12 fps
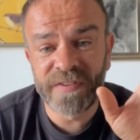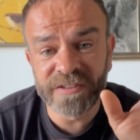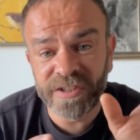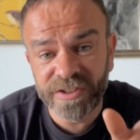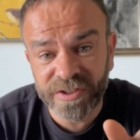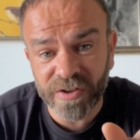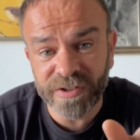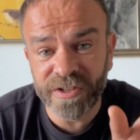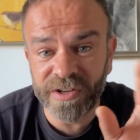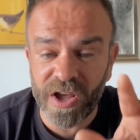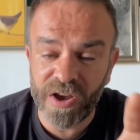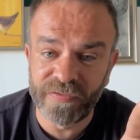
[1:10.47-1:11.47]
it's a
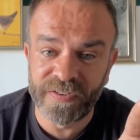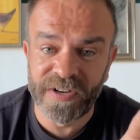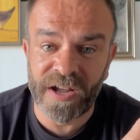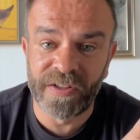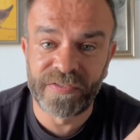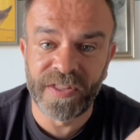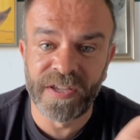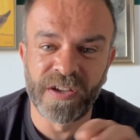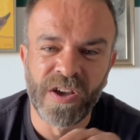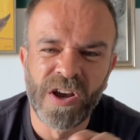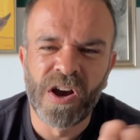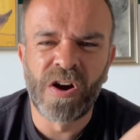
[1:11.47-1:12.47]
sudden overnight
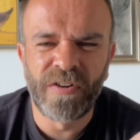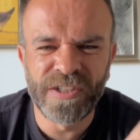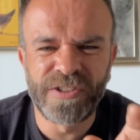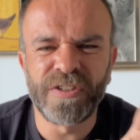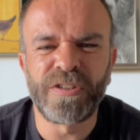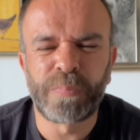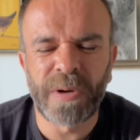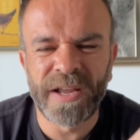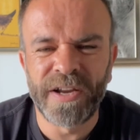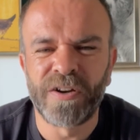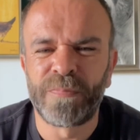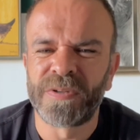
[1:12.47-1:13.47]
thing, or is just
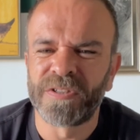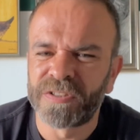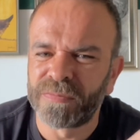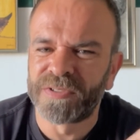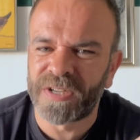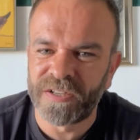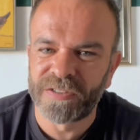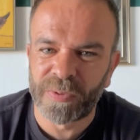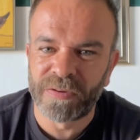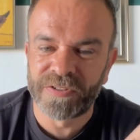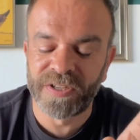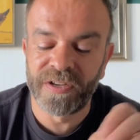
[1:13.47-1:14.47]
playing up and sometimes
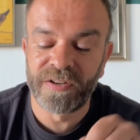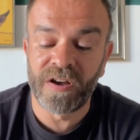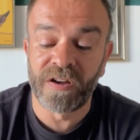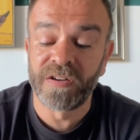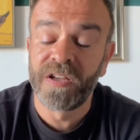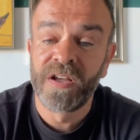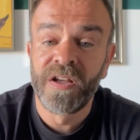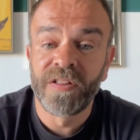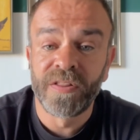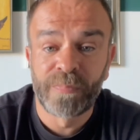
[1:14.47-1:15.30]
won't turn on, the